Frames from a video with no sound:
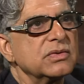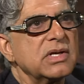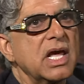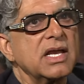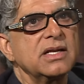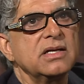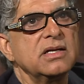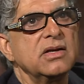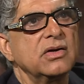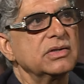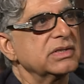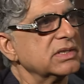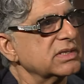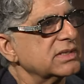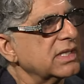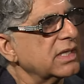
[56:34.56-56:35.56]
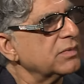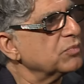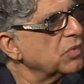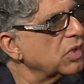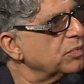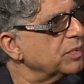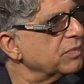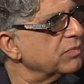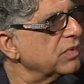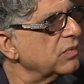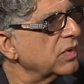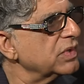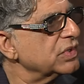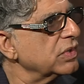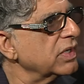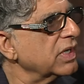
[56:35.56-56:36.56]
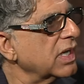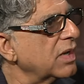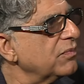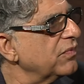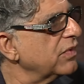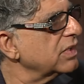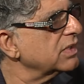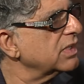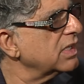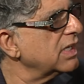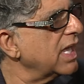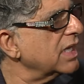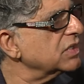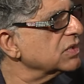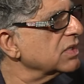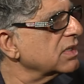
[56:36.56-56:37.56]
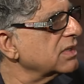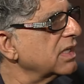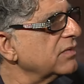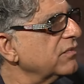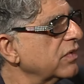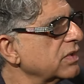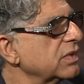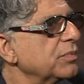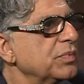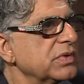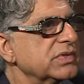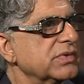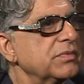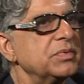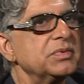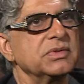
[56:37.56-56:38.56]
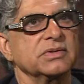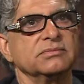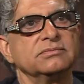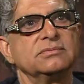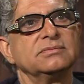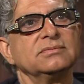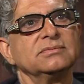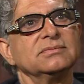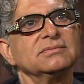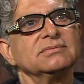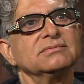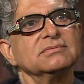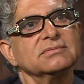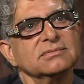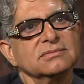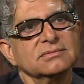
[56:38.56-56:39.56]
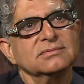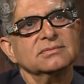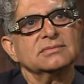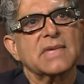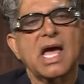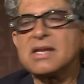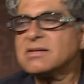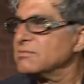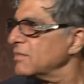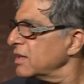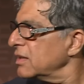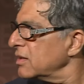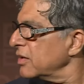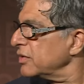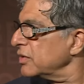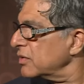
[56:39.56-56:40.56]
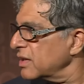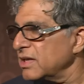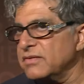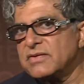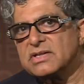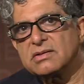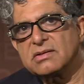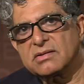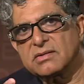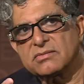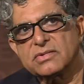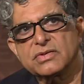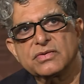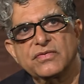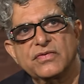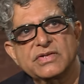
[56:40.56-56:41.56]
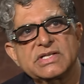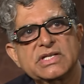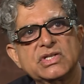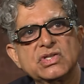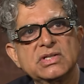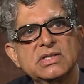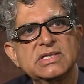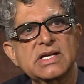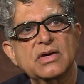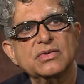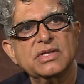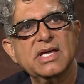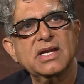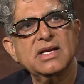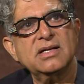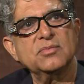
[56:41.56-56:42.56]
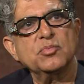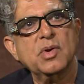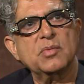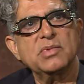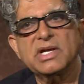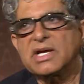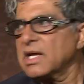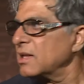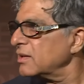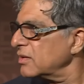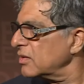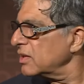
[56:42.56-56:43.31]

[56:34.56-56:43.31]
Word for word: soon I noticed that more people were showing up for the lecture than for the prescription. And you know, you can even, to physicians out there in public health,